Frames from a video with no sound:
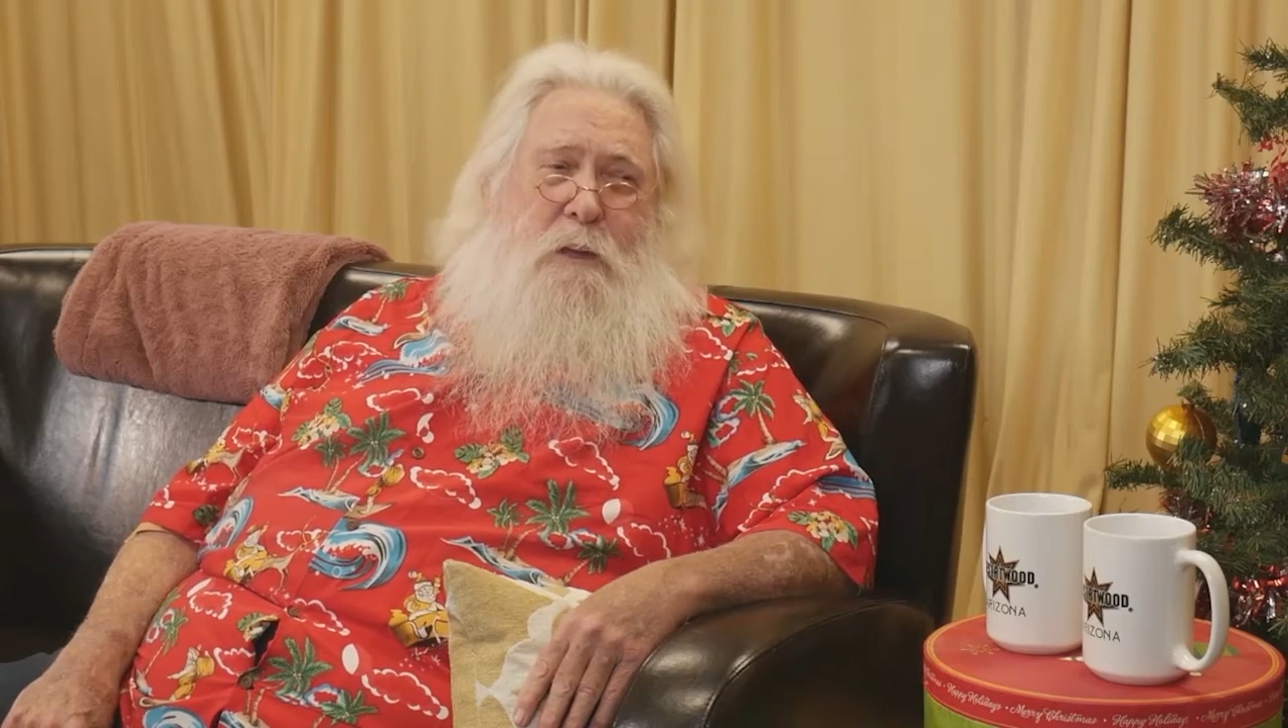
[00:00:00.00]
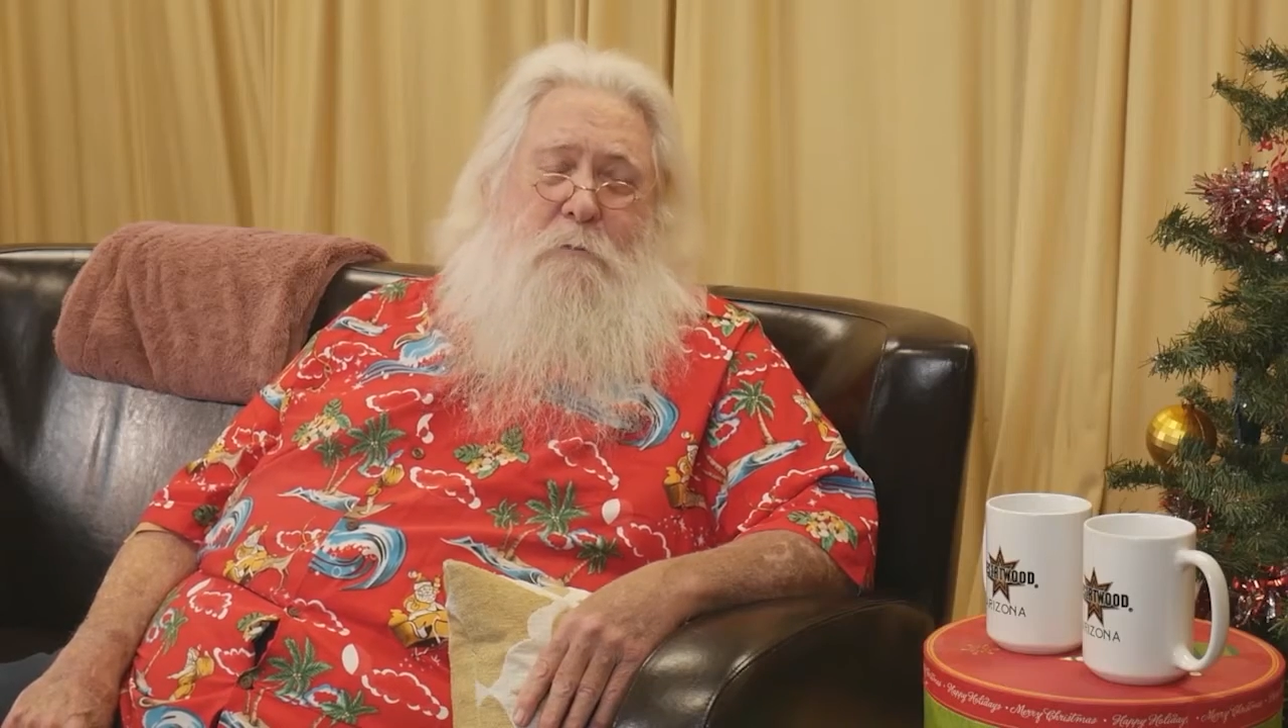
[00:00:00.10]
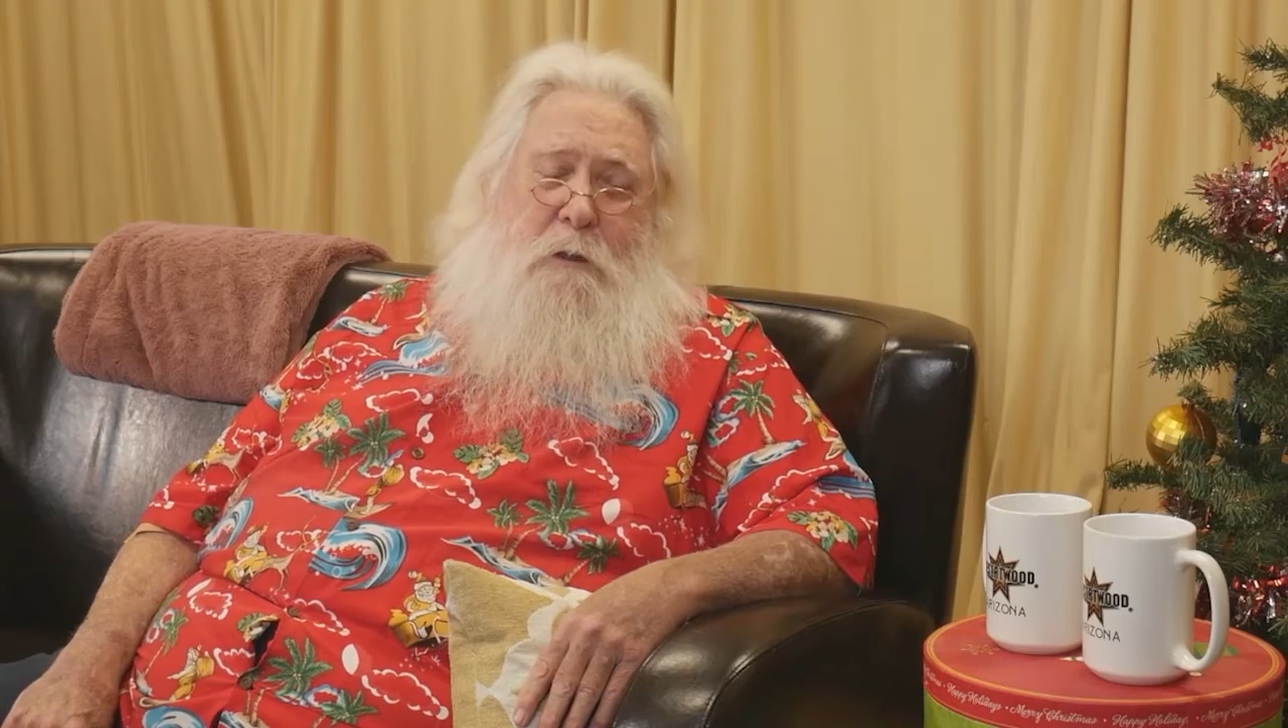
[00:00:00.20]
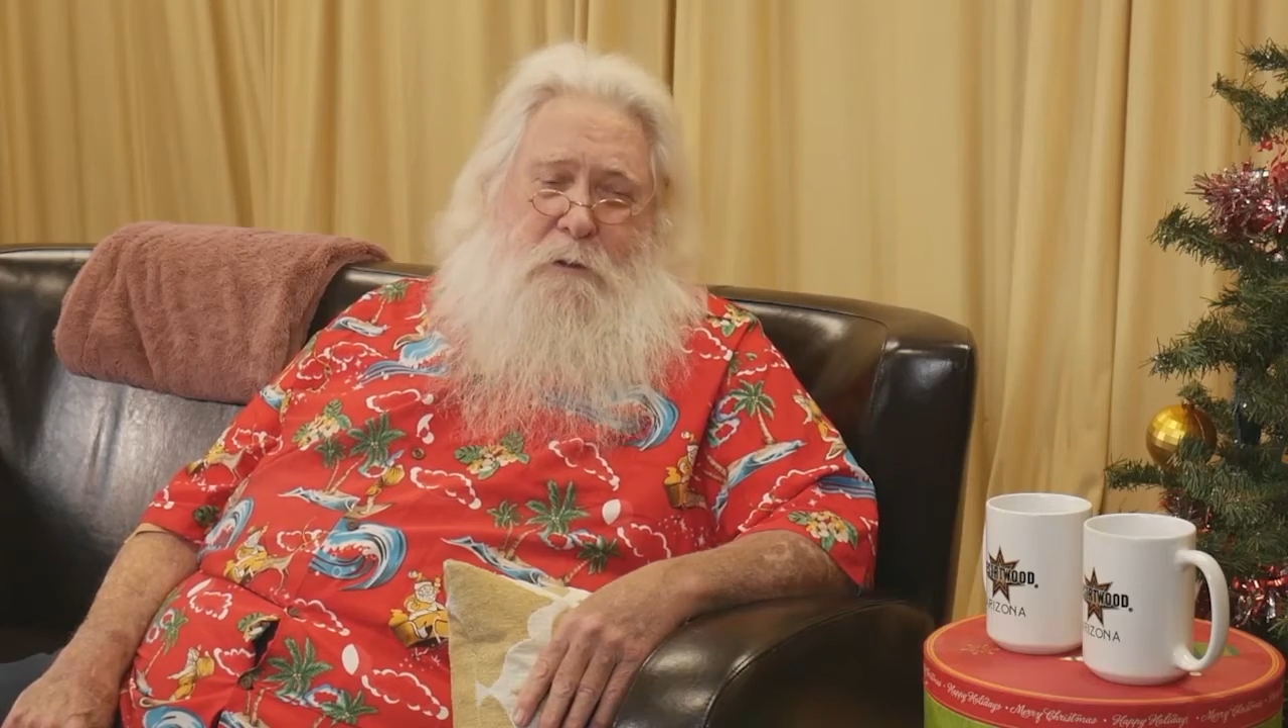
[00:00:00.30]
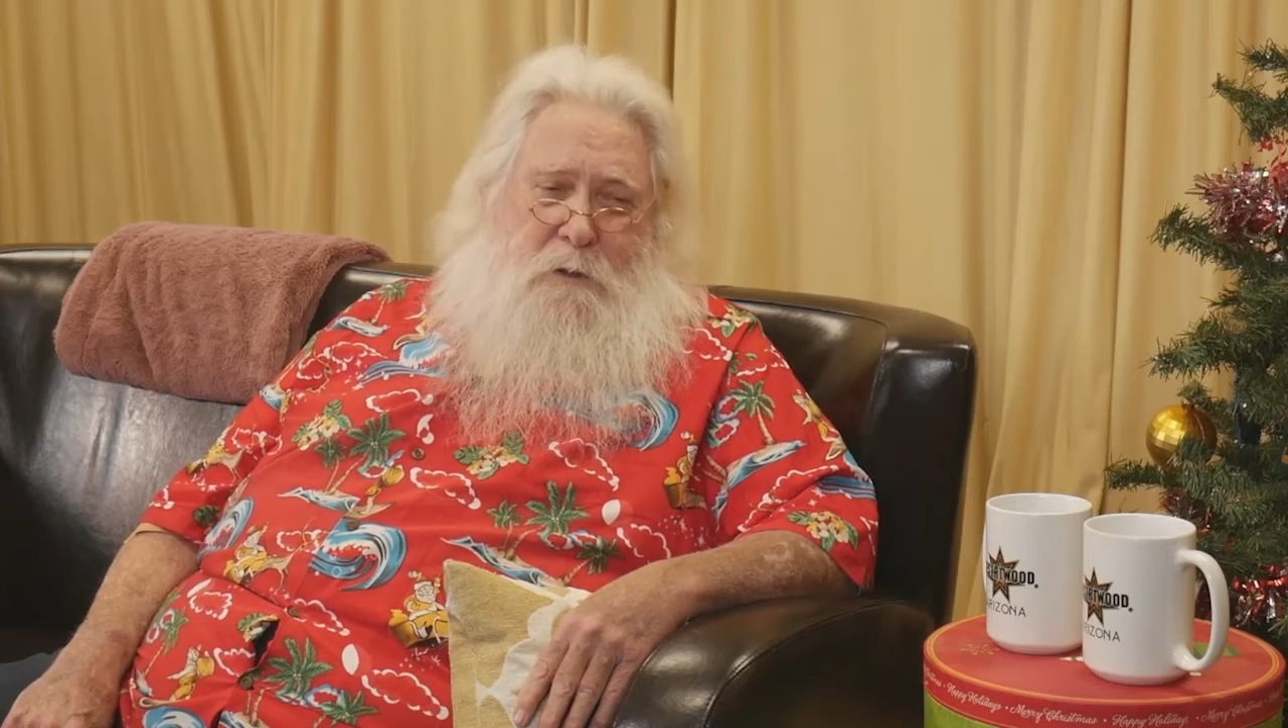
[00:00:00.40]

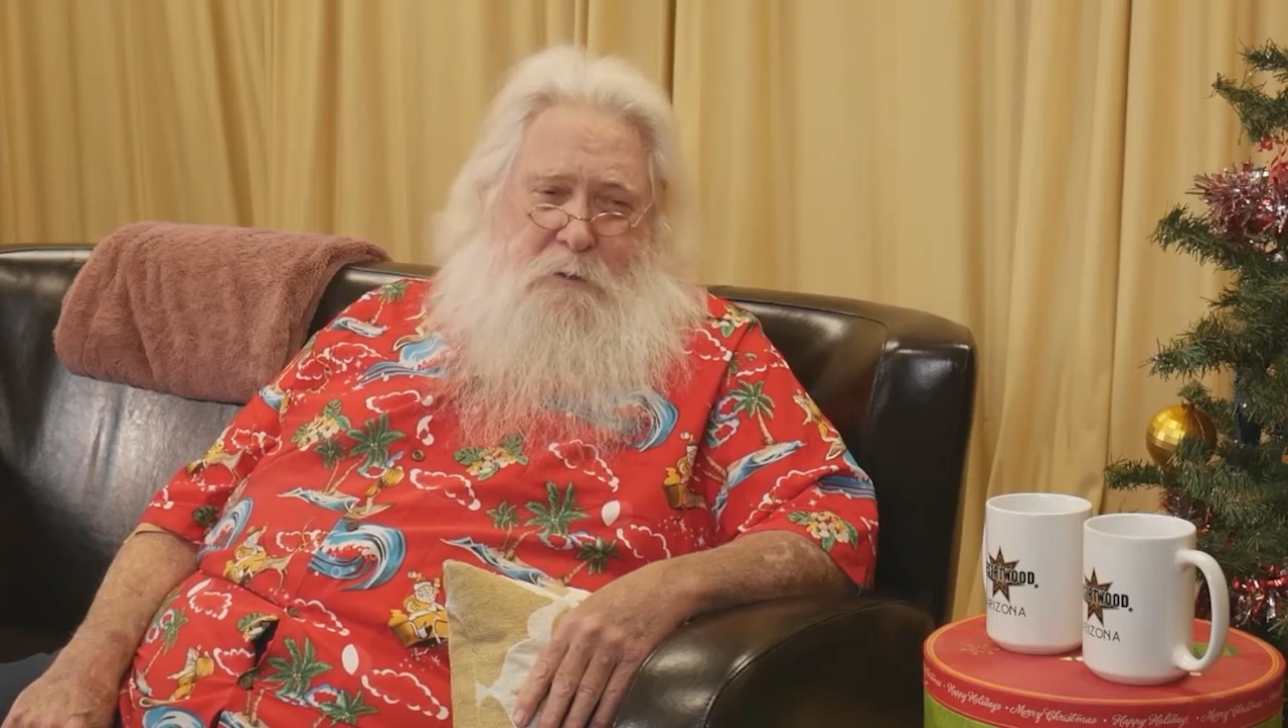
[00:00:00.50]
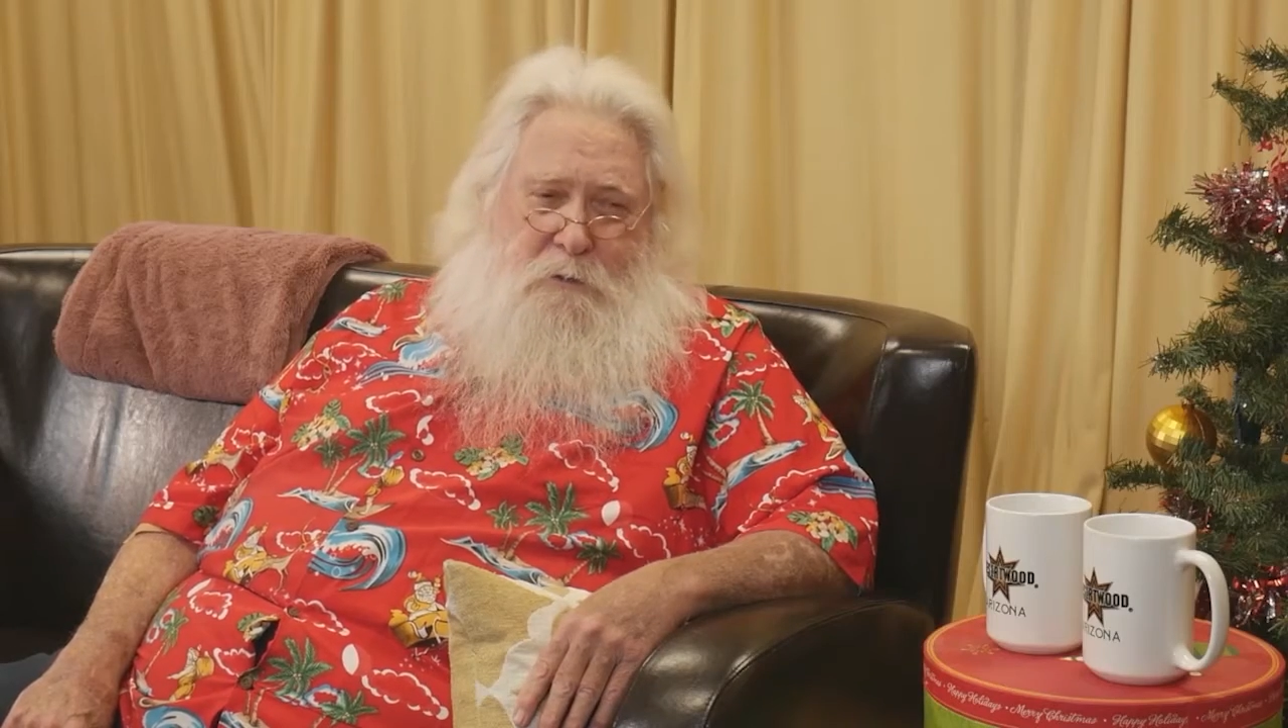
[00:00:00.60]
that right now, you